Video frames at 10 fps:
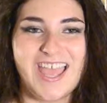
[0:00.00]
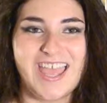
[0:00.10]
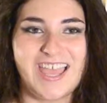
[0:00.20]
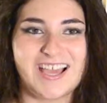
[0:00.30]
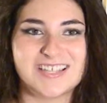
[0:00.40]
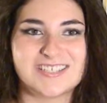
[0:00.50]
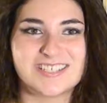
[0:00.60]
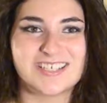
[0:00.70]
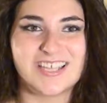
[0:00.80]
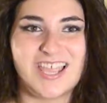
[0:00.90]
and
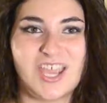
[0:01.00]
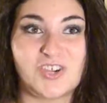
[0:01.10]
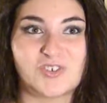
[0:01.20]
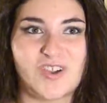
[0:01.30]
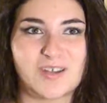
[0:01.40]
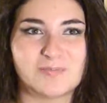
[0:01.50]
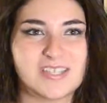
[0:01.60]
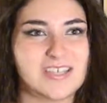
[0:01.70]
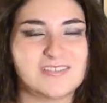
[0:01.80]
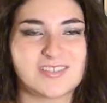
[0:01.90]

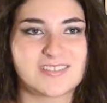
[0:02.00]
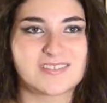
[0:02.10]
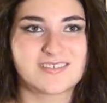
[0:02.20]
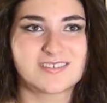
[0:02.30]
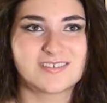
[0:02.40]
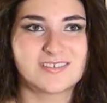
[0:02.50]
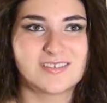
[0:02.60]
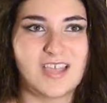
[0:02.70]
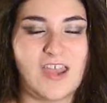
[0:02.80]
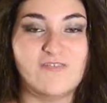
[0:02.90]
incredibly just
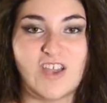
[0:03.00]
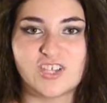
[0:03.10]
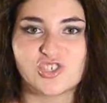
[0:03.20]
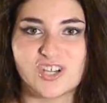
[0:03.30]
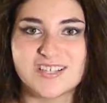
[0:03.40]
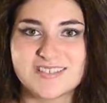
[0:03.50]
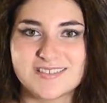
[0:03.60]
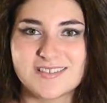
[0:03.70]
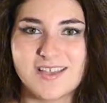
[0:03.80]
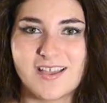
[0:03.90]

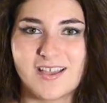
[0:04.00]
adventurous.